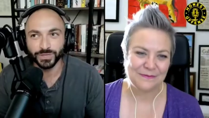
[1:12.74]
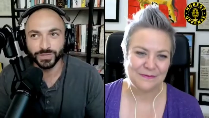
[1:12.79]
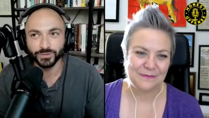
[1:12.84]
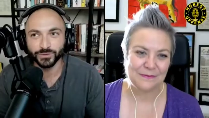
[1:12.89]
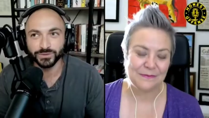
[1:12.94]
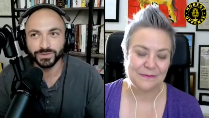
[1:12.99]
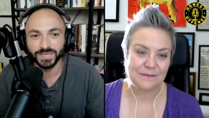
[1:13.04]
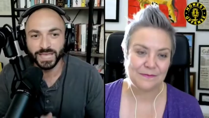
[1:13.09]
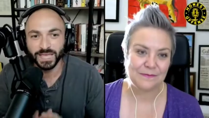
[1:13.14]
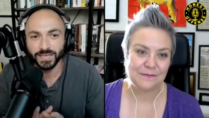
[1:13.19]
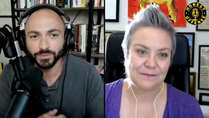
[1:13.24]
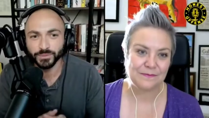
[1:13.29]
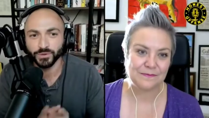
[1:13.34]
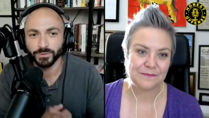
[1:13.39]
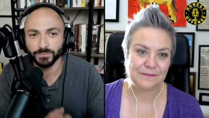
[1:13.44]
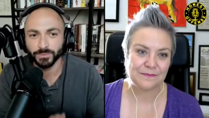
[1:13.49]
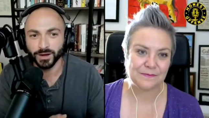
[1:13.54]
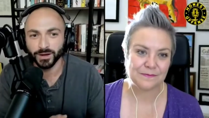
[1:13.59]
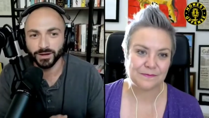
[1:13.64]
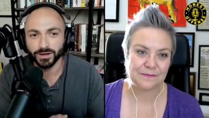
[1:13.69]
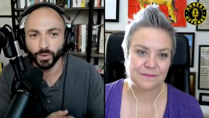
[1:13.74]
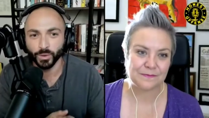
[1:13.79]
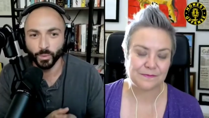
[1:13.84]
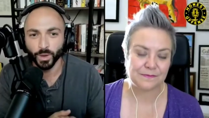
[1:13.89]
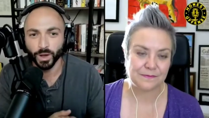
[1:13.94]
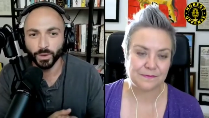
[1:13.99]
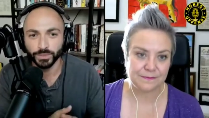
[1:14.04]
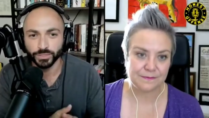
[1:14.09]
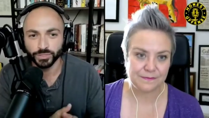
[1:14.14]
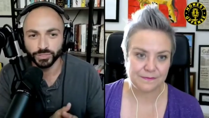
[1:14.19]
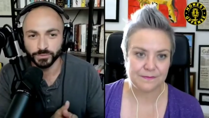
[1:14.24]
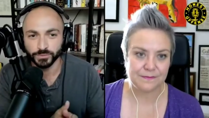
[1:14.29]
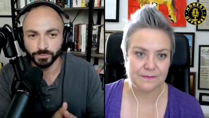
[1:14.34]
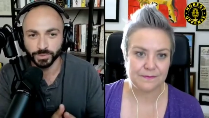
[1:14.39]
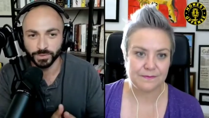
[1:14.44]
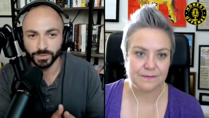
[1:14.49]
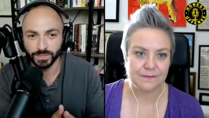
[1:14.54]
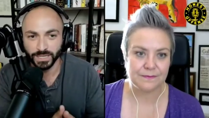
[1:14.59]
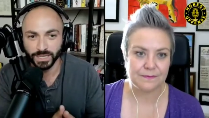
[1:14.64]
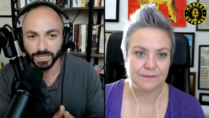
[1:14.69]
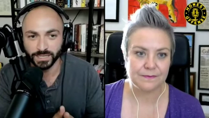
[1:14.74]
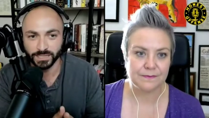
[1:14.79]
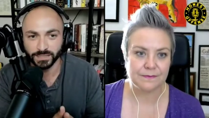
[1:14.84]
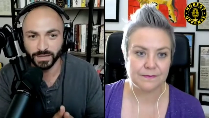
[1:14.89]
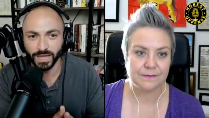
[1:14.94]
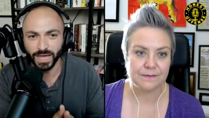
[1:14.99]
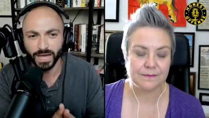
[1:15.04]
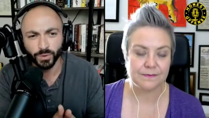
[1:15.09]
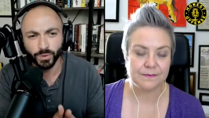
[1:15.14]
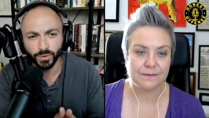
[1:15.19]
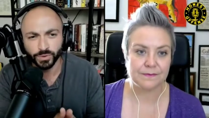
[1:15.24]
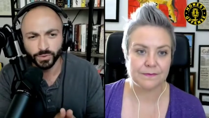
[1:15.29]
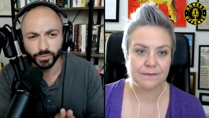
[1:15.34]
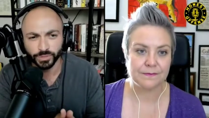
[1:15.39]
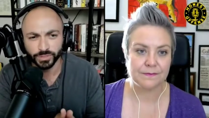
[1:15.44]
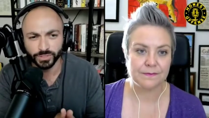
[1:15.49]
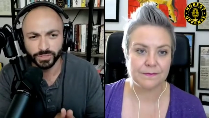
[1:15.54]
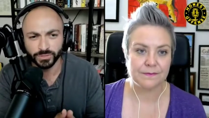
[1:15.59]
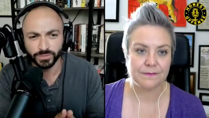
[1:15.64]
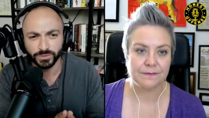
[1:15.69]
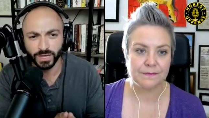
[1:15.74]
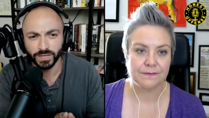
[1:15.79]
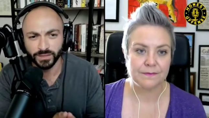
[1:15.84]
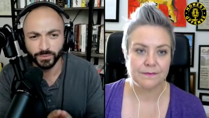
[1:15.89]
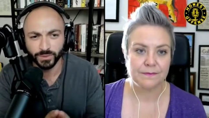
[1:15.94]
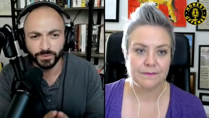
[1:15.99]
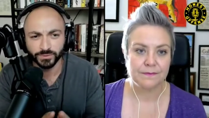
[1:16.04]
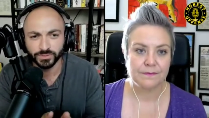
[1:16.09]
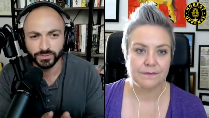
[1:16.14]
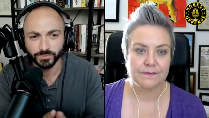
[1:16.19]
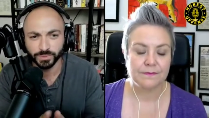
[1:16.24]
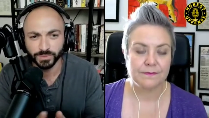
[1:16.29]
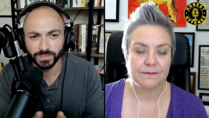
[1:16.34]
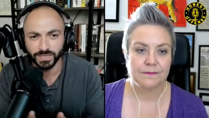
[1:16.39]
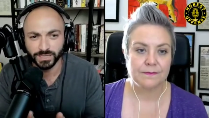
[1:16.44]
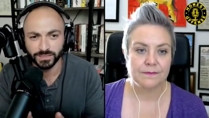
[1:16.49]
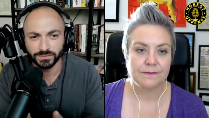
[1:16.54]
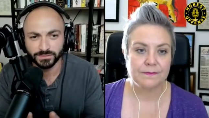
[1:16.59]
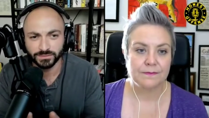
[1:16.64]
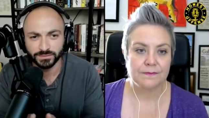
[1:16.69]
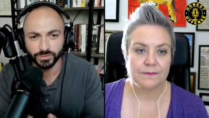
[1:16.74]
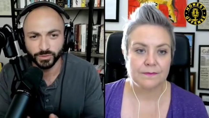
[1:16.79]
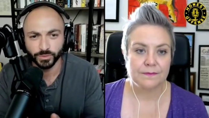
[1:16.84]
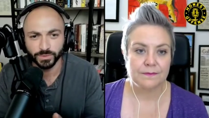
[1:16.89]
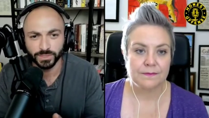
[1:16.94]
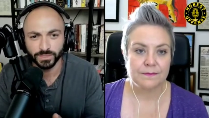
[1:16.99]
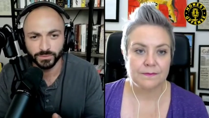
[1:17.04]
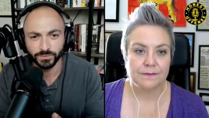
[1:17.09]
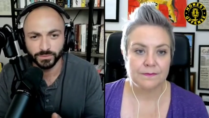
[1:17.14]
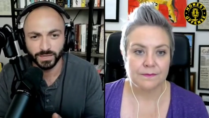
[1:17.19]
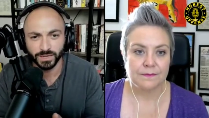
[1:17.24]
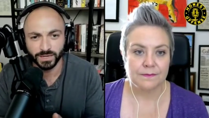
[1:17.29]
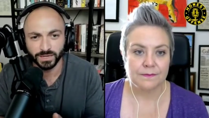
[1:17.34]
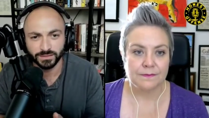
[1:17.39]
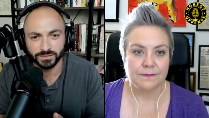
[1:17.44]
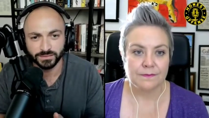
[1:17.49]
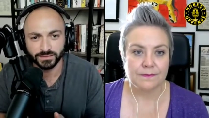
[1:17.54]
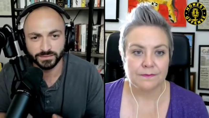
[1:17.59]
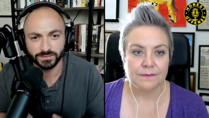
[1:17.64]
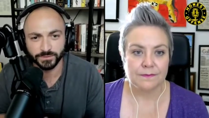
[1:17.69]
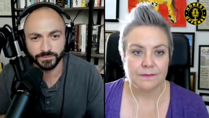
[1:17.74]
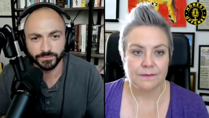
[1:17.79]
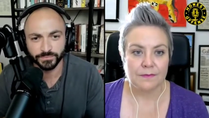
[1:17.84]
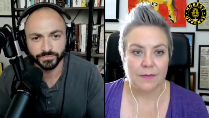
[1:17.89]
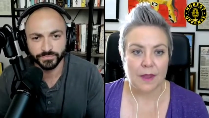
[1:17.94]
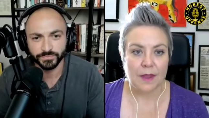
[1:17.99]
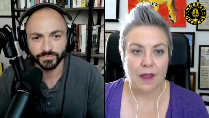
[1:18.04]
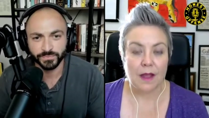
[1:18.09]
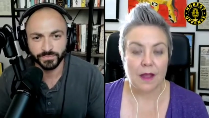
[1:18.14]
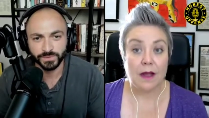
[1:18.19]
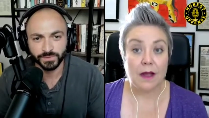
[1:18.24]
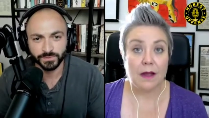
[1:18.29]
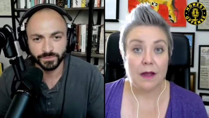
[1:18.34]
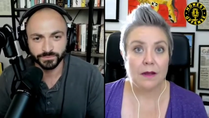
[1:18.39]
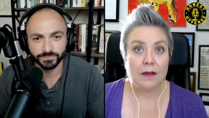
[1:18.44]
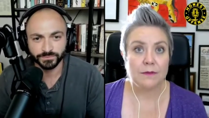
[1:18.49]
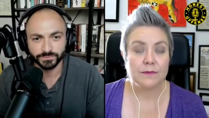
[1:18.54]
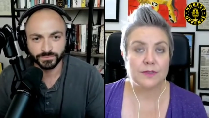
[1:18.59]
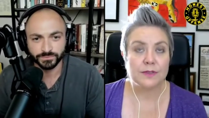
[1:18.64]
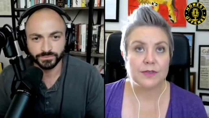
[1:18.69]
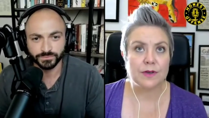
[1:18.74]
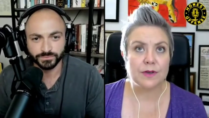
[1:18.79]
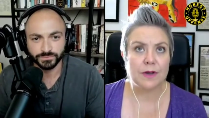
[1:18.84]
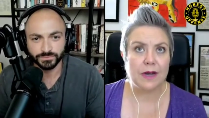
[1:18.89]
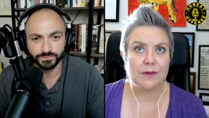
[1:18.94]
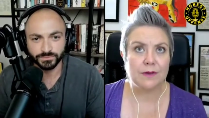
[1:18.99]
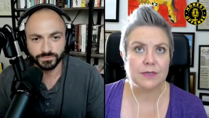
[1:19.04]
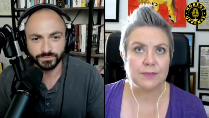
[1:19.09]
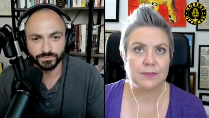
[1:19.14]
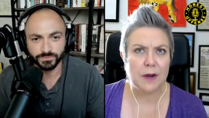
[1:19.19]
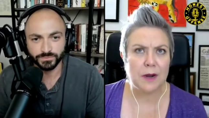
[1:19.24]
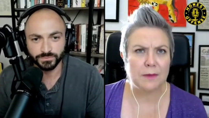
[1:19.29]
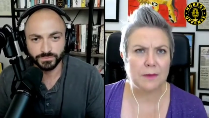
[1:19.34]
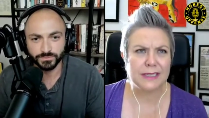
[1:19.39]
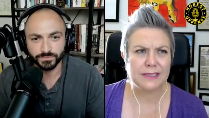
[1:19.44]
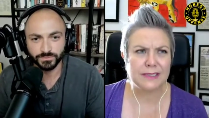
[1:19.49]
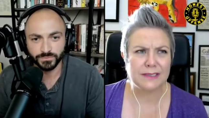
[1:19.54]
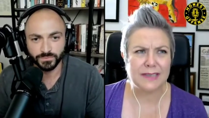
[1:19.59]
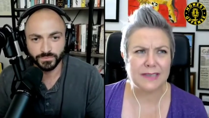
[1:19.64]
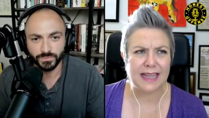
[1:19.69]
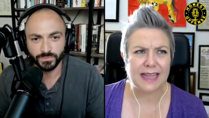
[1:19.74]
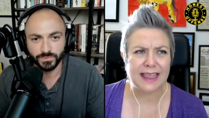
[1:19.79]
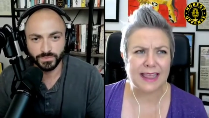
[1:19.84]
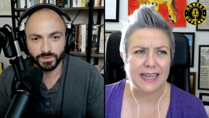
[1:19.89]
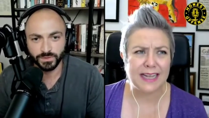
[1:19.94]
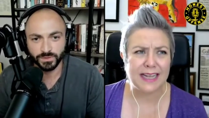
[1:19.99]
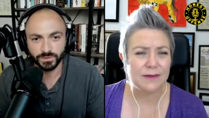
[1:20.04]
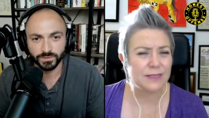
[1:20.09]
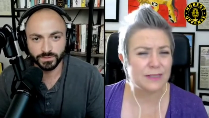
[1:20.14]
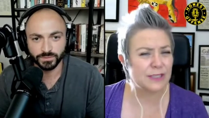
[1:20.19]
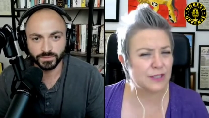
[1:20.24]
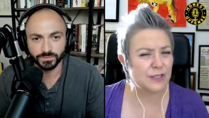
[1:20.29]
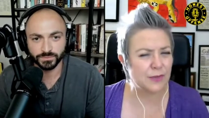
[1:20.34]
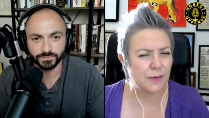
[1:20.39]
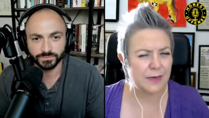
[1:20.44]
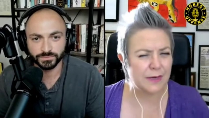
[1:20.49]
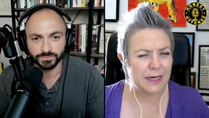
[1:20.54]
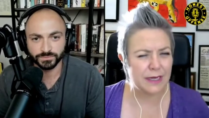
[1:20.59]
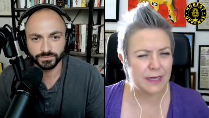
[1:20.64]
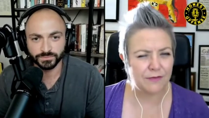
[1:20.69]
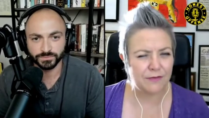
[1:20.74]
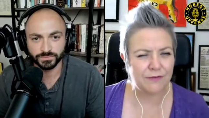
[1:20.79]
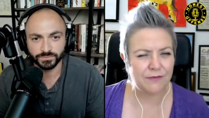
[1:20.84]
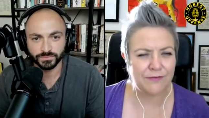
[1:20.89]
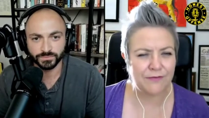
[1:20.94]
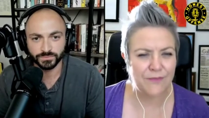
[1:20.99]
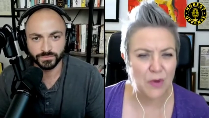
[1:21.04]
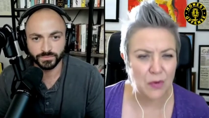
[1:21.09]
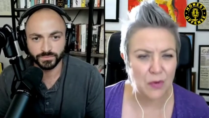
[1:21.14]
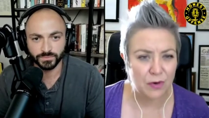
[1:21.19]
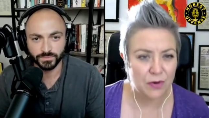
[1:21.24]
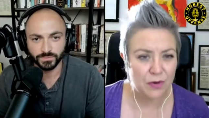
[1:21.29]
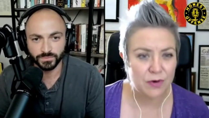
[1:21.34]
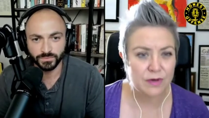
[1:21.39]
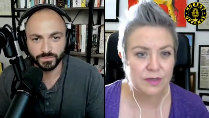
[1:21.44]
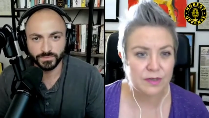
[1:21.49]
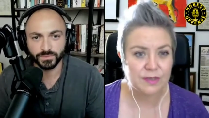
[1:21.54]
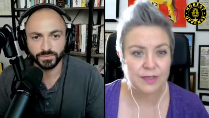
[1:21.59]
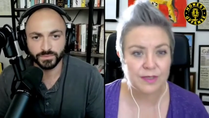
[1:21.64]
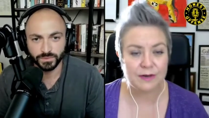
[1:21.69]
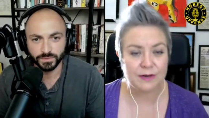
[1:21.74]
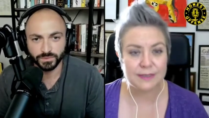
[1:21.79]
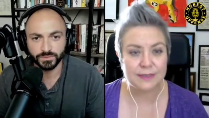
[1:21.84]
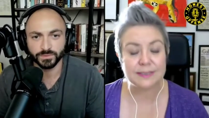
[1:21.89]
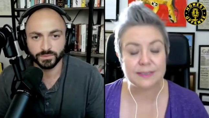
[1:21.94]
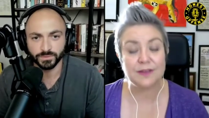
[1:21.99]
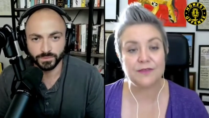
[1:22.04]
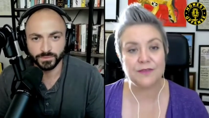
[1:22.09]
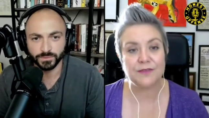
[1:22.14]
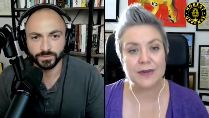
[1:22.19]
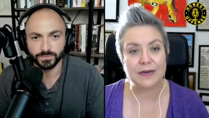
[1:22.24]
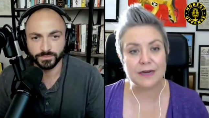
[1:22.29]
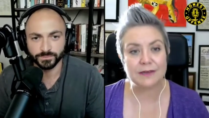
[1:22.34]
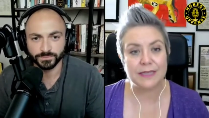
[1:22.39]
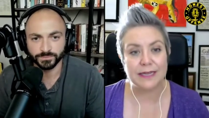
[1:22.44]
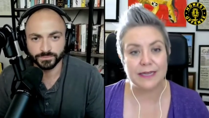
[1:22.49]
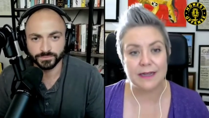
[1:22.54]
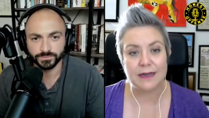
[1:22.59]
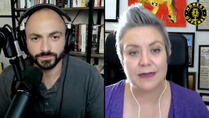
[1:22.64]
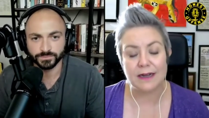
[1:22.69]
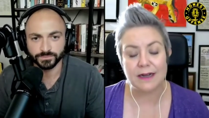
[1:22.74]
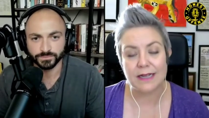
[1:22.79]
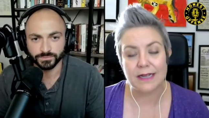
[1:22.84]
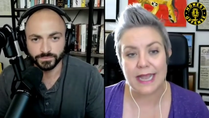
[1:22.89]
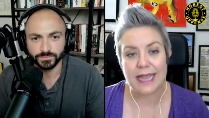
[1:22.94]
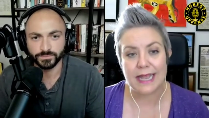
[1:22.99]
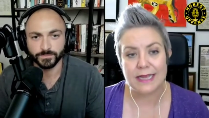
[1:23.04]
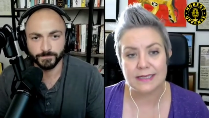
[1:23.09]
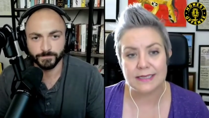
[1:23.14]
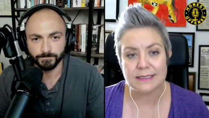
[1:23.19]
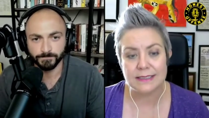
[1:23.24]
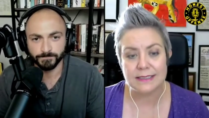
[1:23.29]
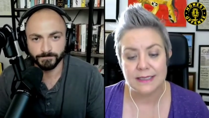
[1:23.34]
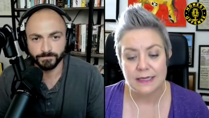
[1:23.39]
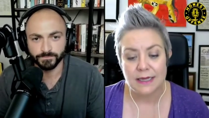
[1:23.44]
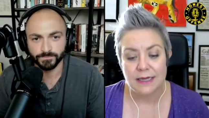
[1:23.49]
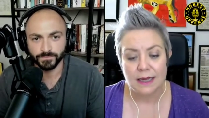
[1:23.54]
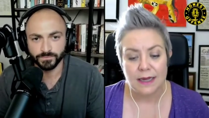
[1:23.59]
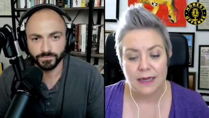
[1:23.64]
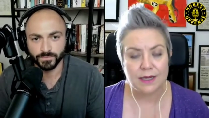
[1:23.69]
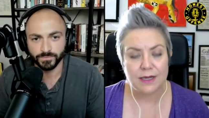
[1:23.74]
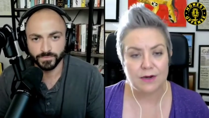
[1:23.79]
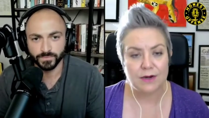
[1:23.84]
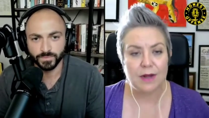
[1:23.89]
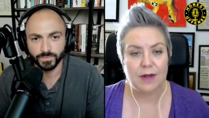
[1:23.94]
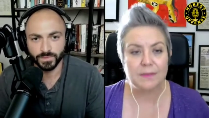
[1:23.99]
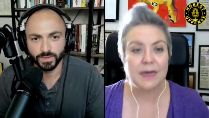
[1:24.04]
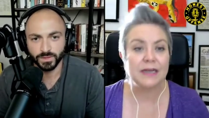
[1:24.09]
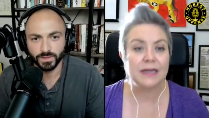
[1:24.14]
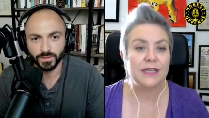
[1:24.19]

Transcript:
Speaker 1: when you came to America, what was your plan? How old were you? And then, what was your plan career wise?
Speaker 2: Um, so I was probably, I think I was 24, so I was still fairly young. And, you know, I'm